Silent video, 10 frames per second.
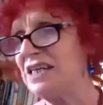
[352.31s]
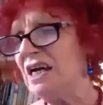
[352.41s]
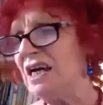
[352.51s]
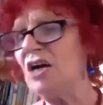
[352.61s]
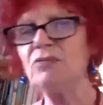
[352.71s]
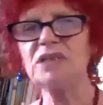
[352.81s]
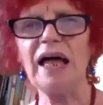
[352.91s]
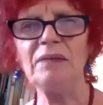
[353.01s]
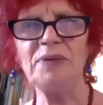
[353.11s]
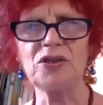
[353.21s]
Don't tell
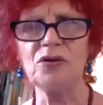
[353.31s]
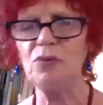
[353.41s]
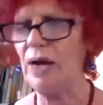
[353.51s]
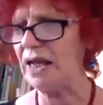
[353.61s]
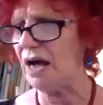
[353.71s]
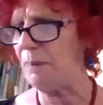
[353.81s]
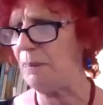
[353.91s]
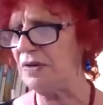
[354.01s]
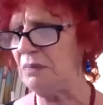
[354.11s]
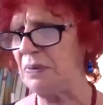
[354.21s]
me to wake up
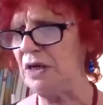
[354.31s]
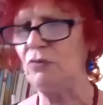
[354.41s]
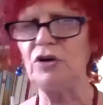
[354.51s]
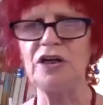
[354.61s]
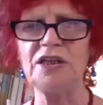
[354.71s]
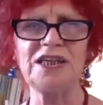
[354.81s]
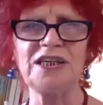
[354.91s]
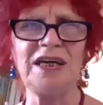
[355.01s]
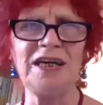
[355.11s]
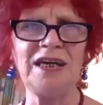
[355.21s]
and be
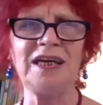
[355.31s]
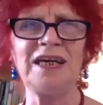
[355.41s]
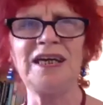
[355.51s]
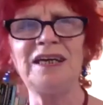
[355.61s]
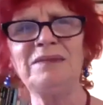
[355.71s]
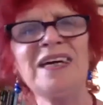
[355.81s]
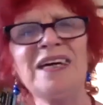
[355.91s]
redeemed.